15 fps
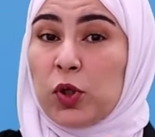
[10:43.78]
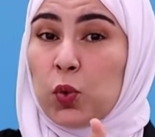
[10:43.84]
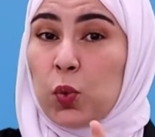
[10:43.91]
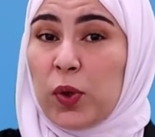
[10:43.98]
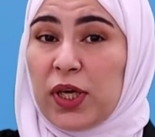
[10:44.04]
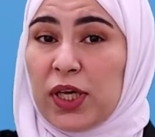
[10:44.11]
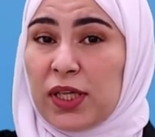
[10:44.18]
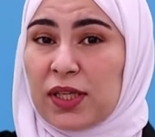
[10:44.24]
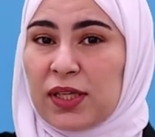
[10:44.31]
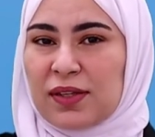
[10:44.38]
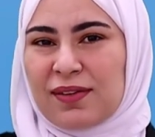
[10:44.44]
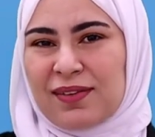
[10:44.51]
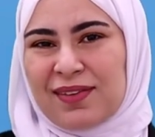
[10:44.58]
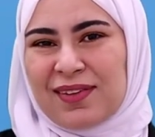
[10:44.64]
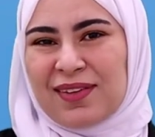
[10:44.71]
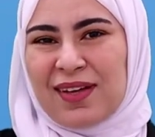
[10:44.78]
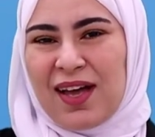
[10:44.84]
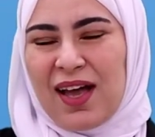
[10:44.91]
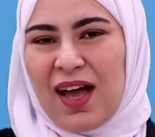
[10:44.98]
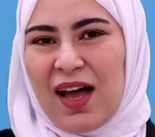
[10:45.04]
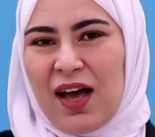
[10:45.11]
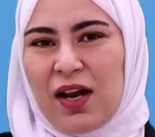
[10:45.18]
It means
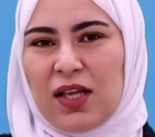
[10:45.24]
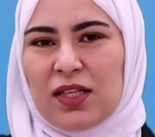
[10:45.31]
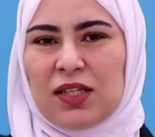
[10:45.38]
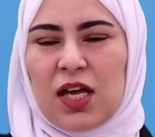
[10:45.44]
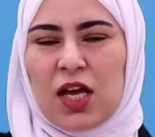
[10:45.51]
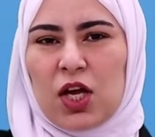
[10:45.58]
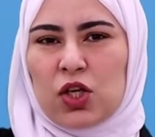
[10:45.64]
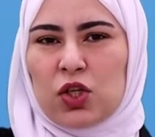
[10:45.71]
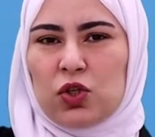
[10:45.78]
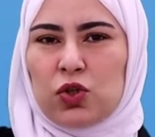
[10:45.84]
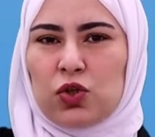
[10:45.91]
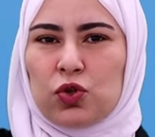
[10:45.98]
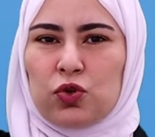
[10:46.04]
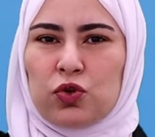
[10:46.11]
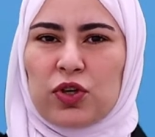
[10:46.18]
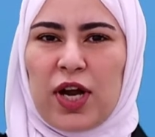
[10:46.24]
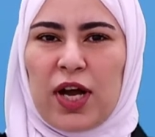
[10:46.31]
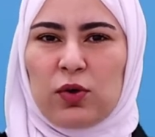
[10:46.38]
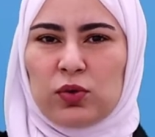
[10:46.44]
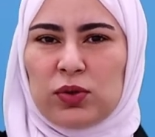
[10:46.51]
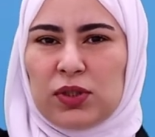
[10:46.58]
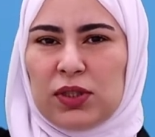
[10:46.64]
surrounded, all around
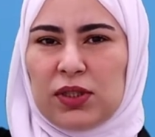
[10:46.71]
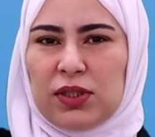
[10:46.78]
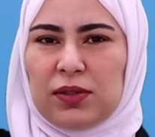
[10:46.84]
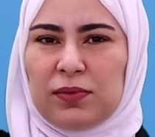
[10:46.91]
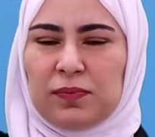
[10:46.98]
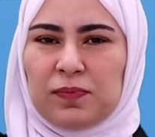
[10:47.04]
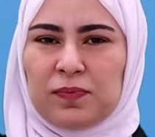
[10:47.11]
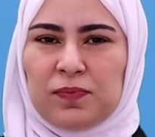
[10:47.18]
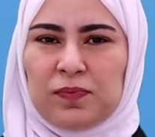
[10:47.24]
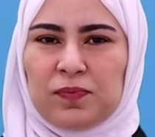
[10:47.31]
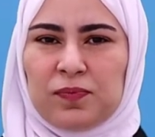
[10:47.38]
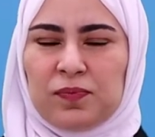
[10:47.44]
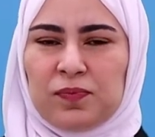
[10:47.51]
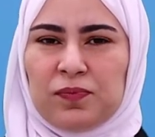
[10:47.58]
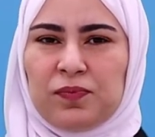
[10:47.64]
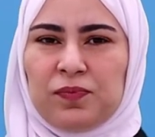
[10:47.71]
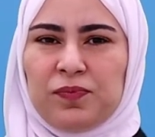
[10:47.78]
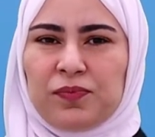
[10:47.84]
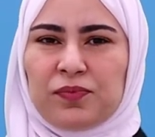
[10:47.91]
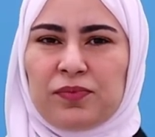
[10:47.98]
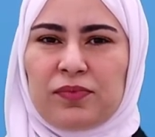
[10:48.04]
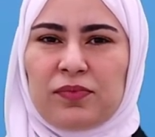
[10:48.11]
you. I have
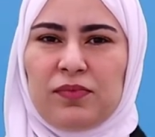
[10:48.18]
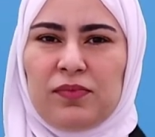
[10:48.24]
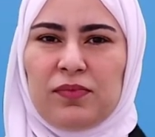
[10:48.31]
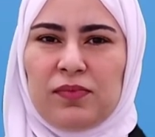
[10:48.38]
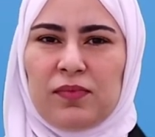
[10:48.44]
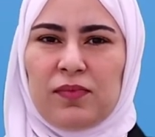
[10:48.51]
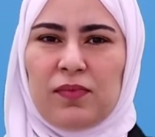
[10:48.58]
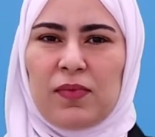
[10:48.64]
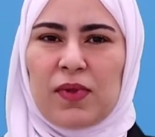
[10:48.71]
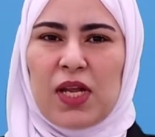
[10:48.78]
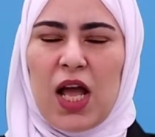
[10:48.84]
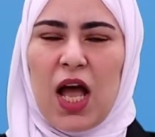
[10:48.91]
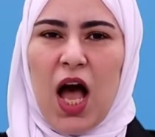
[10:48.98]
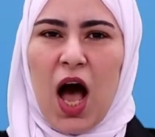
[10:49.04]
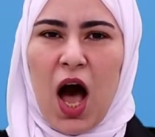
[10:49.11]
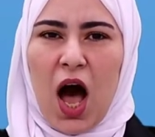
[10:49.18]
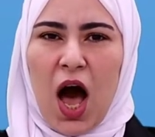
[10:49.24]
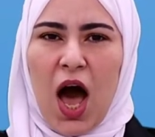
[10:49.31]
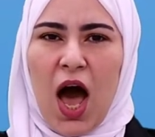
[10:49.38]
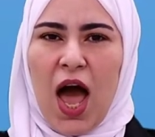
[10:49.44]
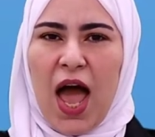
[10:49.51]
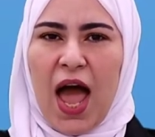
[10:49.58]
worked amongst the best
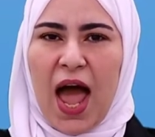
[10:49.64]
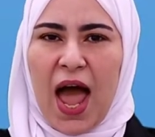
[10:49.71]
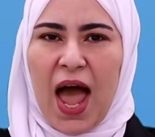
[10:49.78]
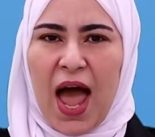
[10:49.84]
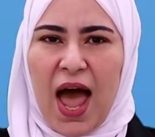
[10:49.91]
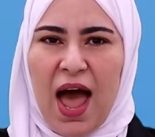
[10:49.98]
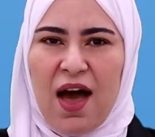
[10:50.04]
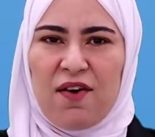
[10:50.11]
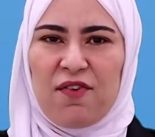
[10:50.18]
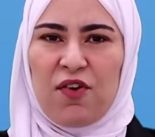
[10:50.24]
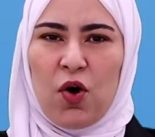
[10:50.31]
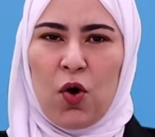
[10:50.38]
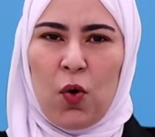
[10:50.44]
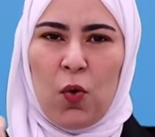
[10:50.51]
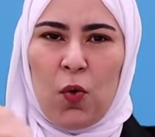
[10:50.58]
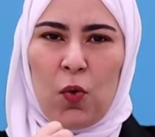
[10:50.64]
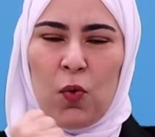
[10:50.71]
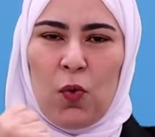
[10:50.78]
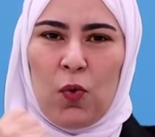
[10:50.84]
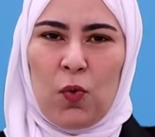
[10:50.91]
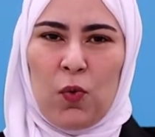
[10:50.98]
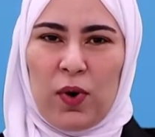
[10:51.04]
at that
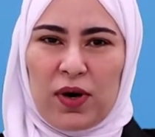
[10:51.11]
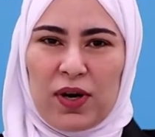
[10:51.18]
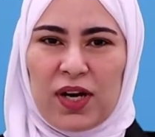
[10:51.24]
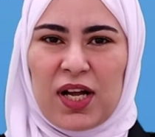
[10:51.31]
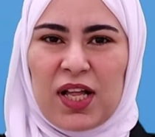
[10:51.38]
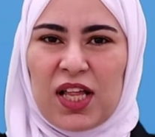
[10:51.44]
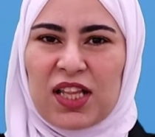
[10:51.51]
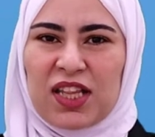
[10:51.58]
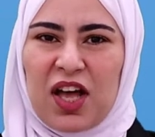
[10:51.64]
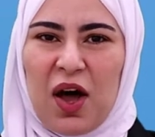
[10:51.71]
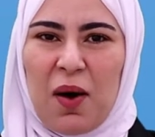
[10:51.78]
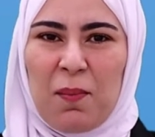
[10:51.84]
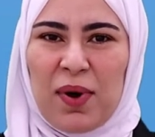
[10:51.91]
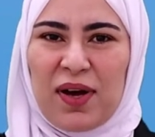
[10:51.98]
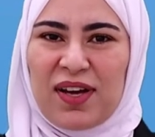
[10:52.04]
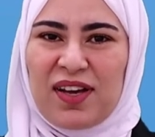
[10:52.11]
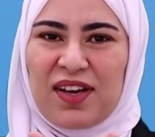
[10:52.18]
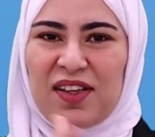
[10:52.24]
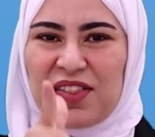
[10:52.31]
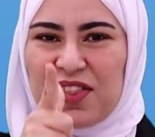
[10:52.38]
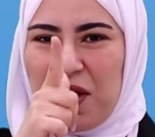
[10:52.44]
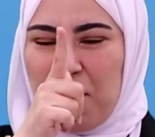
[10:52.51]
company.
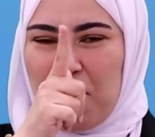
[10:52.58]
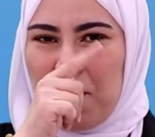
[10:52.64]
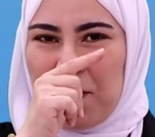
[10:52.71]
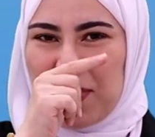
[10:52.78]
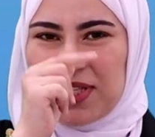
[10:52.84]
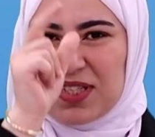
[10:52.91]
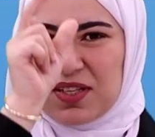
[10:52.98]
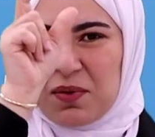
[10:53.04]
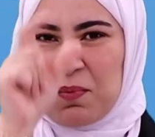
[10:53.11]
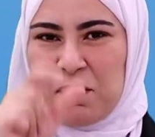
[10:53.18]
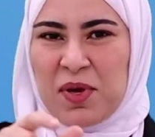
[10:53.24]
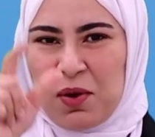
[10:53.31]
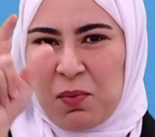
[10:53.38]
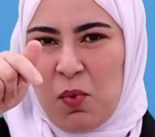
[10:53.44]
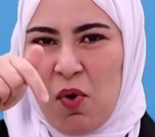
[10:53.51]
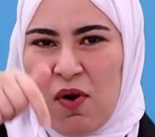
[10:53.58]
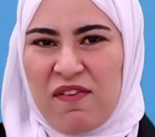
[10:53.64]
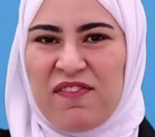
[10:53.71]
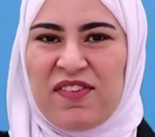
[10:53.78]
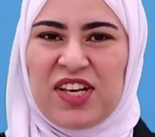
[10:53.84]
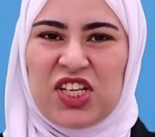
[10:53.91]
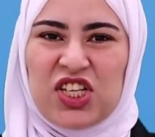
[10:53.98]
Okay? So
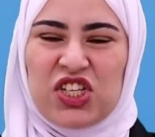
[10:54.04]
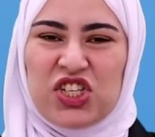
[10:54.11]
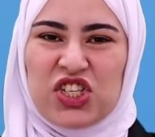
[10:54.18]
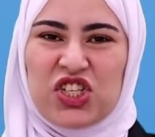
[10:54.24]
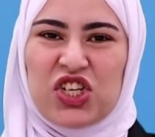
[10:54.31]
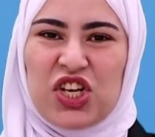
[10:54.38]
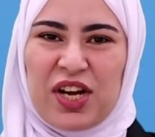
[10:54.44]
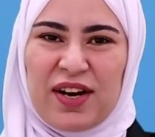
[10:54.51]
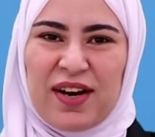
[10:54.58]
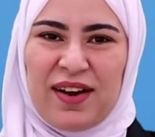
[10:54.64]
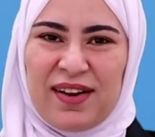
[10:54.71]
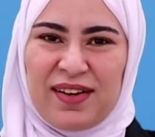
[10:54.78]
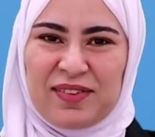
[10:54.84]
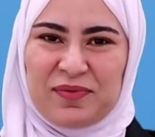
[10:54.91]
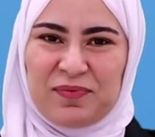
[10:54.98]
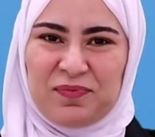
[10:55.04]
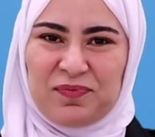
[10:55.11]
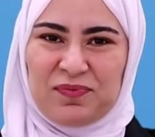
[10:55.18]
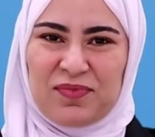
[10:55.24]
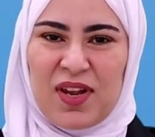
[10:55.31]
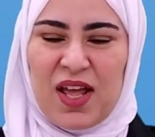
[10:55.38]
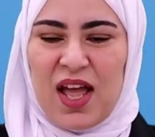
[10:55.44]
among means
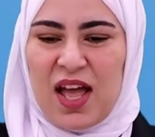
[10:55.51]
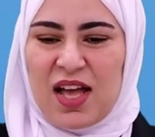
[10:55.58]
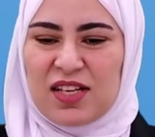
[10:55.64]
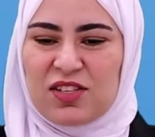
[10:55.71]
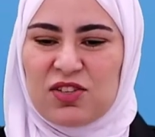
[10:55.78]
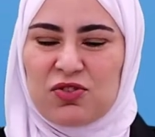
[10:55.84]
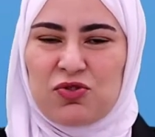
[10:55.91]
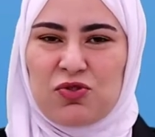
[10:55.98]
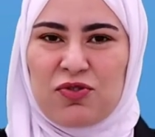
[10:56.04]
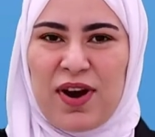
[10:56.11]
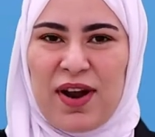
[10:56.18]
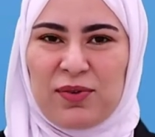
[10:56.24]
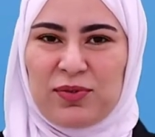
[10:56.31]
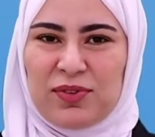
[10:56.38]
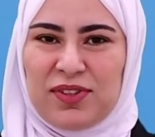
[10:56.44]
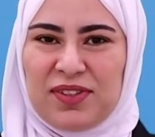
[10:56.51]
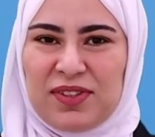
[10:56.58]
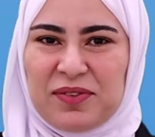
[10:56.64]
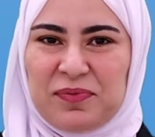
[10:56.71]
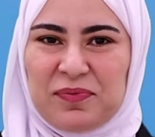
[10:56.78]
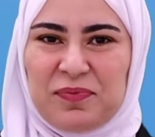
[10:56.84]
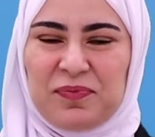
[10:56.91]
surrounded. Okay?